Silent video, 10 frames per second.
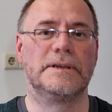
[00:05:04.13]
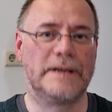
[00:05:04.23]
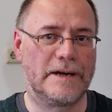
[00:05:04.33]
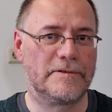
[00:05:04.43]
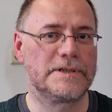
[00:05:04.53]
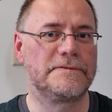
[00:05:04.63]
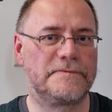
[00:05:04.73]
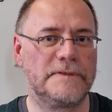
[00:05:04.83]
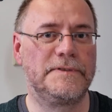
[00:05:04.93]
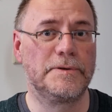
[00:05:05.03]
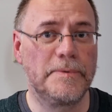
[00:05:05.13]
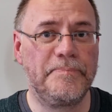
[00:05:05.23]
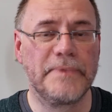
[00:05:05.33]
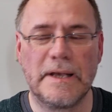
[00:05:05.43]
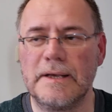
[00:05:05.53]
a narrative review
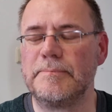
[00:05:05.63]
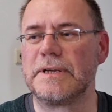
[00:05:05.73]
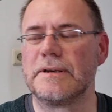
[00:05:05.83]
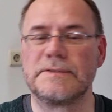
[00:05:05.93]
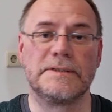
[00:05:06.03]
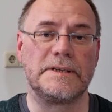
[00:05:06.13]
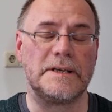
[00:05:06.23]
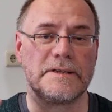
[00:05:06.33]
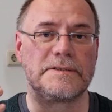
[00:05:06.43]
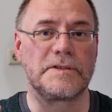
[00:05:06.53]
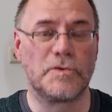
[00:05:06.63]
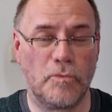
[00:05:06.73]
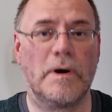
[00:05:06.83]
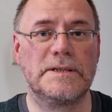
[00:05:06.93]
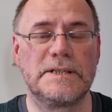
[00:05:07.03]
because it is
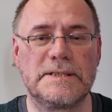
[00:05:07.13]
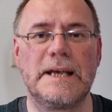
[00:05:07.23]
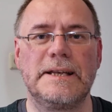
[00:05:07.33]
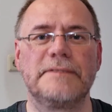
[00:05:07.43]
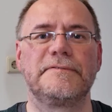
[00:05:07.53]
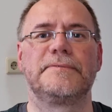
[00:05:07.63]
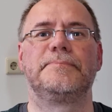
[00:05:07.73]
quantitative.